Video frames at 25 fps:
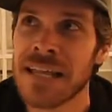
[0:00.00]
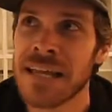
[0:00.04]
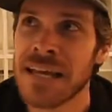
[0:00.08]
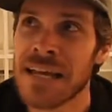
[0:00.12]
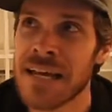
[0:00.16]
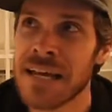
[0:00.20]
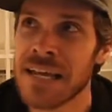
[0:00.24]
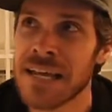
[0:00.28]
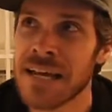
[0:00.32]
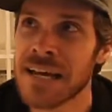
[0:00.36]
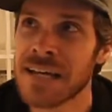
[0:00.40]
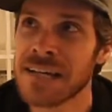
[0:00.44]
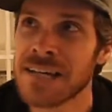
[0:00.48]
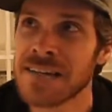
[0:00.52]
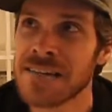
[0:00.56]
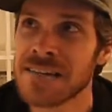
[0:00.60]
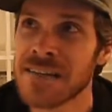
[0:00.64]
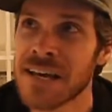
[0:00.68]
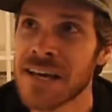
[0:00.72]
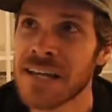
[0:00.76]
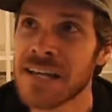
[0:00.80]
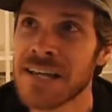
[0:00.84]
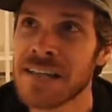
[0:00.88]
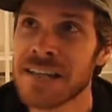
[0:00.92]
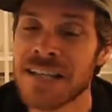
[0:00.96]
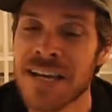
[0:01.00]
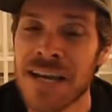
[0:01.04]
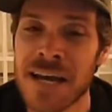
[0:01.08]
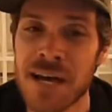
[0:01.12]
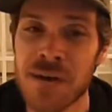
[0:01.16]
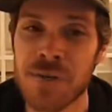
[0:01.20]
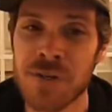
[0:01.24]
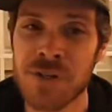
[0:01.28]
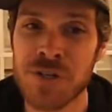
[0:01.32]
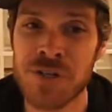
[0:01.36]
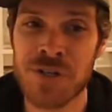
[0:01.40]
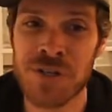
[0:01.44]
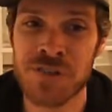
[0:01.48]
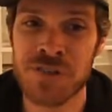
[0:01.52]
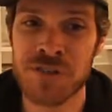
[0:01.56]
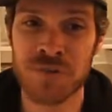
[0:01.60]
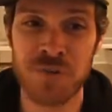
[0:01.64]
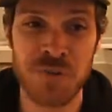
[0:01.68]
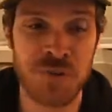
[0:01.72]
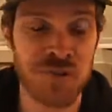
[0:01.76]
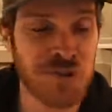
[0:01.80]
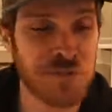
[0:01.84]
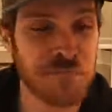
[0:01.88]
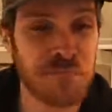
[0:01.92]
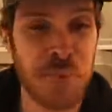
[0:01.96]
And I decided that I would just
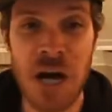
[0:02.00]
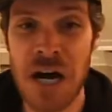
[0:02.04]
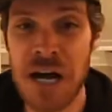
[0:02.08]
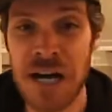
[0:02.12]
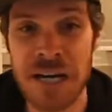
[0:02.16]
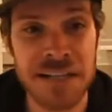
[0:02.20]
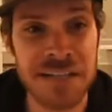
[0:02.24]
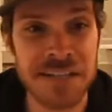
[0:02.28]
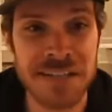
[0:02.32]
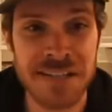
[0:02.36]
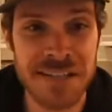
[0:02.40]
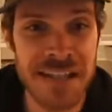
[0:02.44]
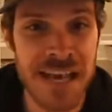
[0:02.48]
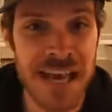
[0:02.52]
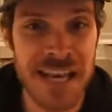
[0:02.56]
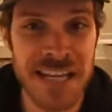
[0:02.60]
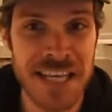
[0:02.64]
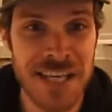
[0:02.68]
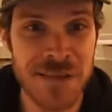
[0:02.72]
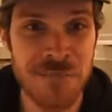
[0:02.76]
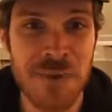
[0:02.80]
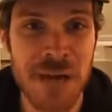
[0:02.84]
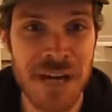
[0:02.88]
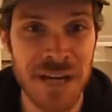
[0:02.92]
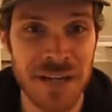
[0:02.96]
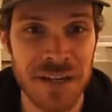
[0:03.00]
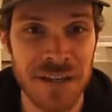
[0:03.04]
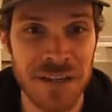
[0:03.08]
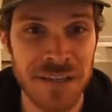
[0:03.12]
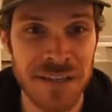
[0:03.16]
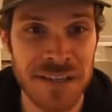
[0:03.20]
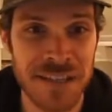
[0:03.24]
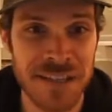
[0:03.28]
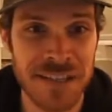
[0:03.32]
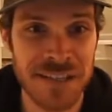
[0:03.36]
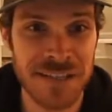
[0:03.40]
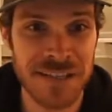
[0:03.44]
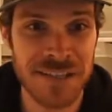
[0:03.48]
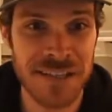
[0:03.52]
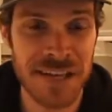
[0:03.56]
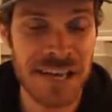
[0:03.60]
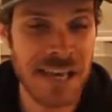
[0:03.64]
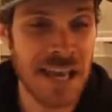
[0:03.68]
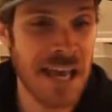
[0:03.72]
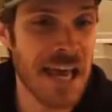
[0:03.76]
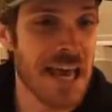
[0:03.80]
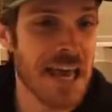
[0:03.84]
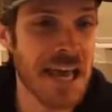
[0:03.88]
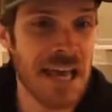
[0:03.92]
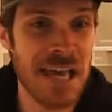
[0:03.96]
respond to that email and say,
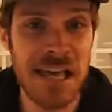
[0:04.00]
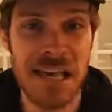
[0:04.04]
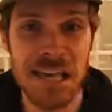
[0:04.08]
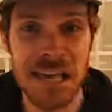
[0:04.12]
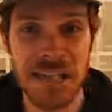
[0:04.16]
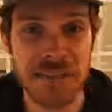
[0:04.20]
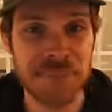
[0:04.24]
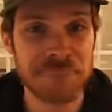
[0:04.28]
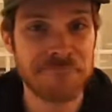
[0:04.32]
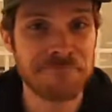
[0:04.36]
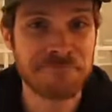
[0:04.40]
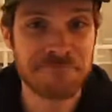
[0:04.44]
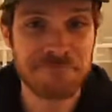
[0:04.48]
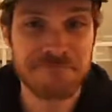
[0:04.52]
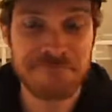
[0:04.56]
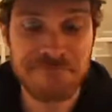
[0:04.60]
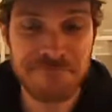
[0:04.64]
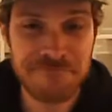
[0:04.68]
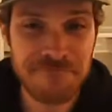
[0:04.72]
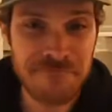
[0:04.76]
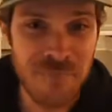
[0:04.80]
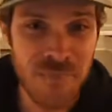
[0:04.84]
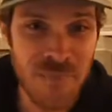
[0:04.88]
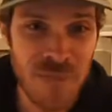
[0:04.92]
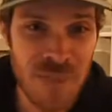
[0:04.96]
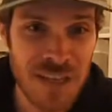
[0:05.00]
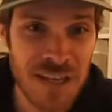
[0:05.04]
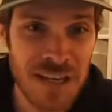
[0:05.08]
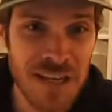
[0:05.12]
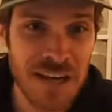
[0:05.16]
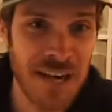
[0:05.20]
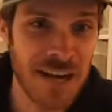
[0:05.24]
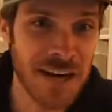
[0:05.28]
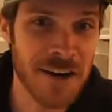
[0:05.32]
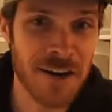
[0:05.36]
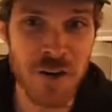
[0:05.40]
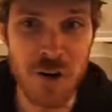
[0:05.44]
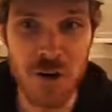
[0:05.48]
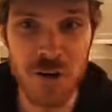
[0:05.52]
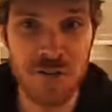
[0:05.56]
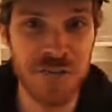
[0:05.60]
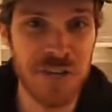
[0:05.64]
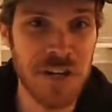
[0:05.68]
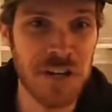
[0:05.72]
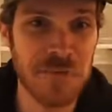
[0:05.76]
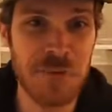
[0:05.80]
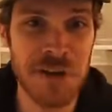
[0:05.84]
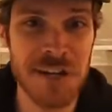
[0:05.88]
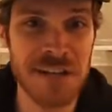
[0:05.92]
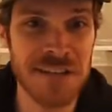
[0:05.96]
hey, I don't know if
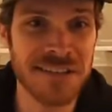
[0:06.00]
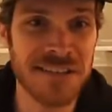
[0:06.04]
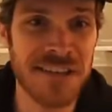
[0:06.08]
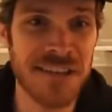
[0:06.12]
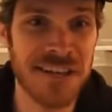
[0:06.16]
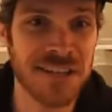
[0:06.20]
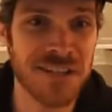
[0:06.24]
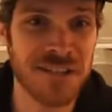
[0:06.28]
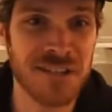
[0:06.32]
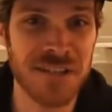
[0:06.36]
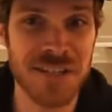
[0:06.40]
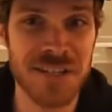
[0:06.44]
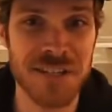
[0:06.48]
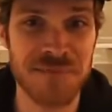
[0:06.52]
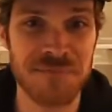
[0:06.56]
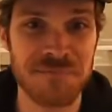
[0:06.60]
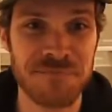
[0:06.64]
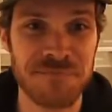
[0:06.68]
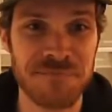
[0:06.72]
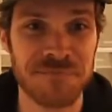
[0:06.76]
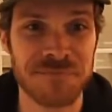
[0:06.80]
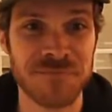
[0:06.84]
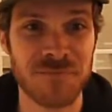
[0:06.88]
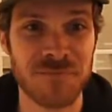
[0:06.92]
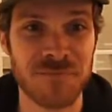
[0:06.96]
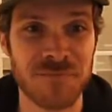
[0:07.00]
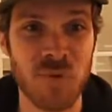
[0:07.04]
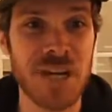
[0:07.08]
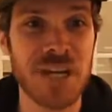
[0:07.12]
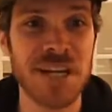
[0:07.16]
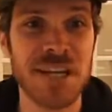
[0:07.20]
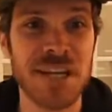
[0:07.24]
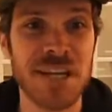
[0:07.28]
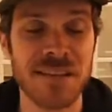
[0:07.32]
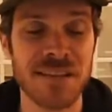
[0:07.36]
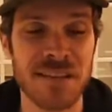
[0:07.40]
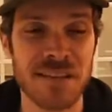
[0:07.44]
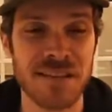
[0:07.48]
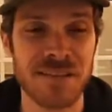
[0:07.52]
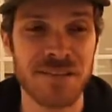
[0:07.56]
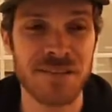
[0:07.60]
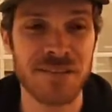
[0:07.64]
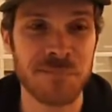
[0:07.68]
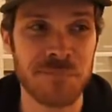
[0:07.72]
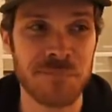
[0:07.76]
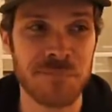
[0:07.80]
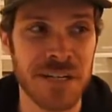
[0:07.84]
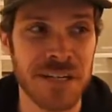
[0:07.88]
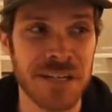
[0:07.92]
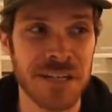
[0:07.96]
anybody's actually reading
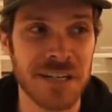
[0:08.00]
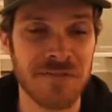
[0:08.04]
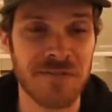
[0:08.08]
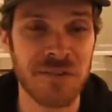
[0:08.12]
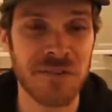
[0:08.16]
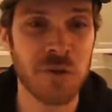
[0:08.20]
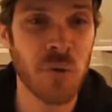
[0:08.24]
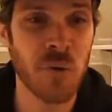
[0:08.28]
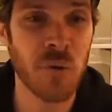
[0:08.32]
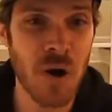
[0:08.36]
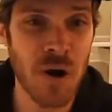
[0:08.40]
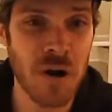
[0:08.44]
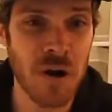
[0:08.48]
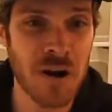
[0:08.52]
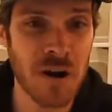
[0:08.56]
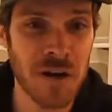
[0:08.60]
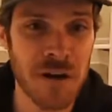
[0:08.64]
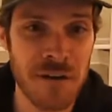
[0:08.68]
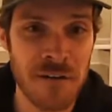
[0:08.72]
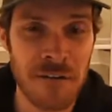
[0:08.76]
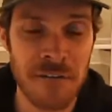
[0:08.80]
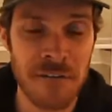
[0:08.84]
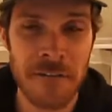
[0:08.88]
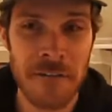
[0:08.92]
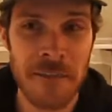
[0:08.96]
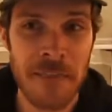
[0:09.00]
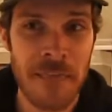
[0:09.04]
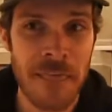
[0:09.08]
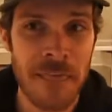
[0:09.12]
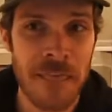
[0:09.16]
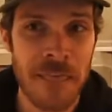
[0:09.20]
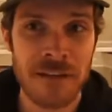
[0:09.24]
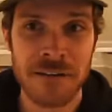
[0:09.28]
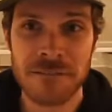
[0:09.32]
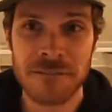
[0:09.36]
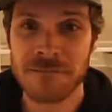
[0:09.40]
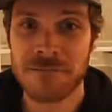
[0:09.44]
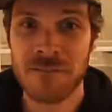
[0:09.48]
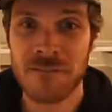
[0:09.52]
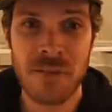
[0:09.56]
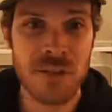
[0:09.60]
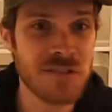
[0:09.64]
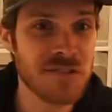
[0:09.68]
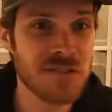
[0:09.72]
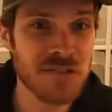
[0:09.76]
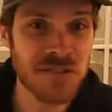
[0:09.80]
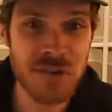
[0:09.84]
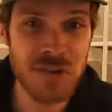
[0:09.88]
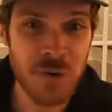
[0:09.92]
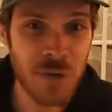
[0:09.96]
this, but if you are,
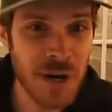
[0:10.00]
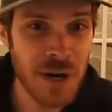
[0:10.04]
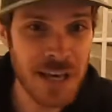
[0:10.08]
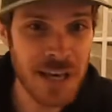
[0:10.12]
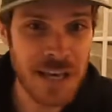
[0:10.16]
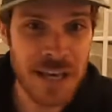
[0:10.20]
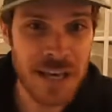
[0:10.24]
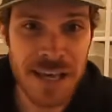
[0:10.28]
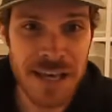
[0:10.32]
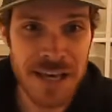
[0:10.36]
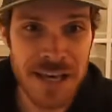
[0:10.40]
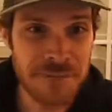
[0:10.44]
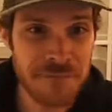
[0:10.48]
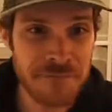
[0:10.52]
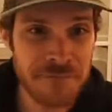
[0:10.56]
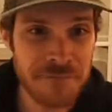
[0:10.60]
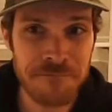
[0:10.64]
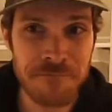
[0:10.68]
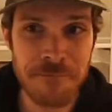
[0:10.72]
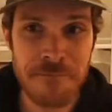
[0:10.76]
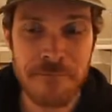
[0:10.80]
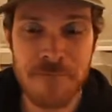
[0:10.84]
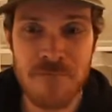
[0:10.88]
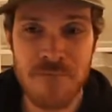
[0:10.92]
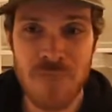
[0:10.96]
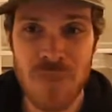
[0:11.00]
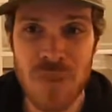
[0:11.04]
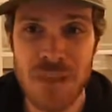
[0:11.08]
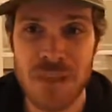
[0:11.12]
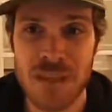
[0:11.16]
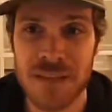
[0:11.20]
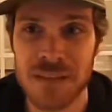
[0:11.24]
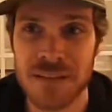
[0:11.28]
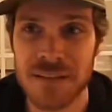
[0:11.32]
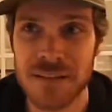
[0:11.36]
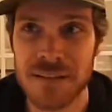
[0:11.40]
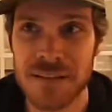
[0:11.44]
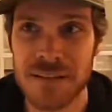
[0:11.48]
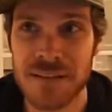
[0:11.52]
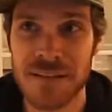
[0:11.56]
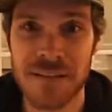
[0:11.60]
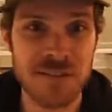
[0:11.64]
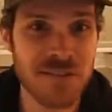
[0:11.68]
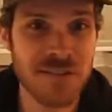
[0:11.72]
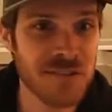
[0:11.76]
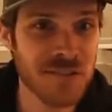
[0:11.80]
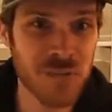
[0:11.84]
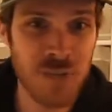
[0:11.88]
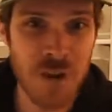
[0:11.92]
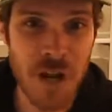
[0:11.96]
this is who I am.
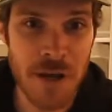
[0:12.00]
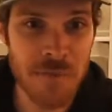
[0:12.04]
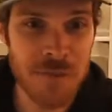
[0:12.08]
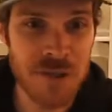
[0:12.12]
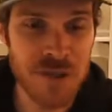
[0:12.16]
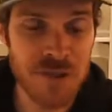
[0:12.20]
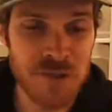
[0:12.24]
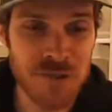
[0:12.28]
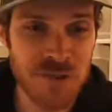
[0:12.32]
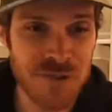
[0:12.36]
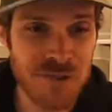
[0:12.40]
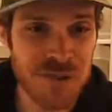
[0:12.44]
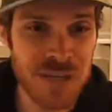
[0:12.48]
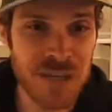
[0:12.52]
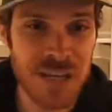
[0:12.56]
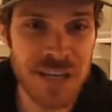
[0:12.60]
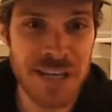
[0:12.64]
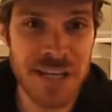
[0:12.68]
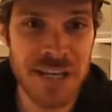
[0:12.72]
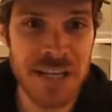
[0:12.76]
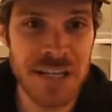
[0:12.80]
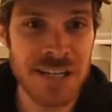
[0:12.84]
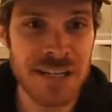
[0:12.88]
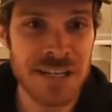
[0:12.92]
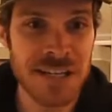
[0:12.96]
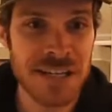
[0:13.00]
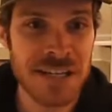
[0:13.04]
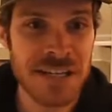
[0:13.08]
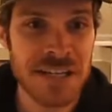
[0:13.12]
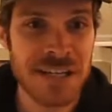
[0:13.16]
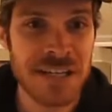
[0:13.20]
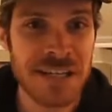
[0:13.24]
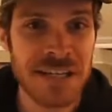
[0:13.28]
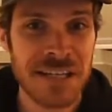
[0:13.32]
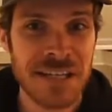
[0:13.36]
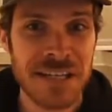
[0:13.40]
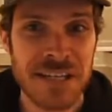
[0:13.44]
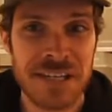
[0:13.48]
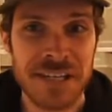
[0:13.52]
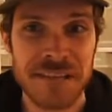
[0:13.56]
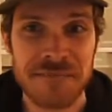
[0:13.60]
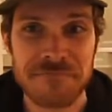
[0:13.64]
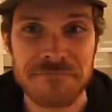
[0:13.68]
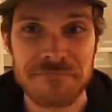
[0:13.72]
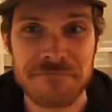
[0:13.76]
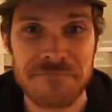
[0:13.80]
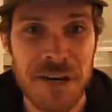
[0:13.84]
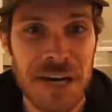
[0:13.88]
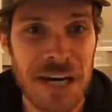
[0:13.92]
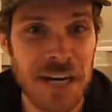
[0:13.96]
This is what I'm interested in.
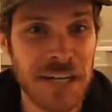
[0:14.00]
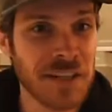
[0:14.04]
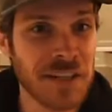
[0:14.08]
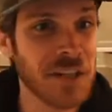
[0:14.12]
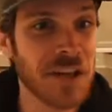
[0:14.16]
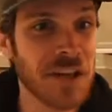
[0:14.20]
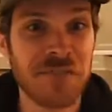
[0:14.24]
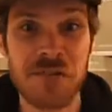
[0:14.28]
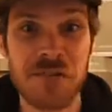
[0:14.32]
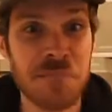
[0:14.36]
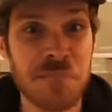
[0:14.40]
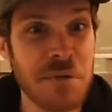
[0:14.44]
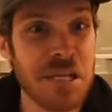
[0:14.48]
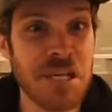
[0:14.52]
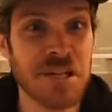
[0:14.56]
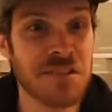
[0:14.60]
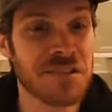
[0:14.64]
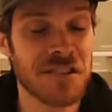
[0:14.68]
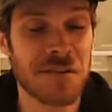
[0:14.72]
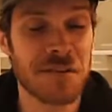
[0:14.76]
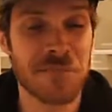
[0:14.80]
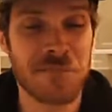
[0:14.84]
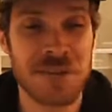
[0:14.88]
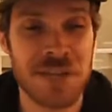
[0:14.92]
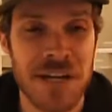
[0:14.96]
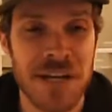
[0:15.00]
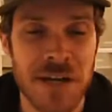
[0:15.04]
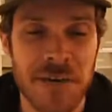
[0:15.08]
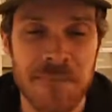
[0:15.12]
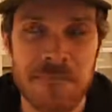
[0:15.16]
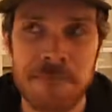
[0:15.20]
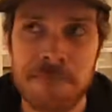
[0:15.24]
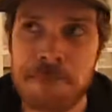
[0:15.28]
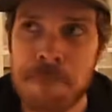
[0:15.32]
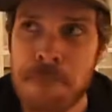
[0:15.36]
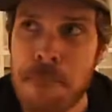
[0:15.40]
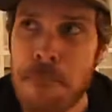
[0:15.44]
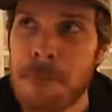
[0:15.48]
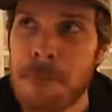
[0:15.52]
I'd love to meet you sometime.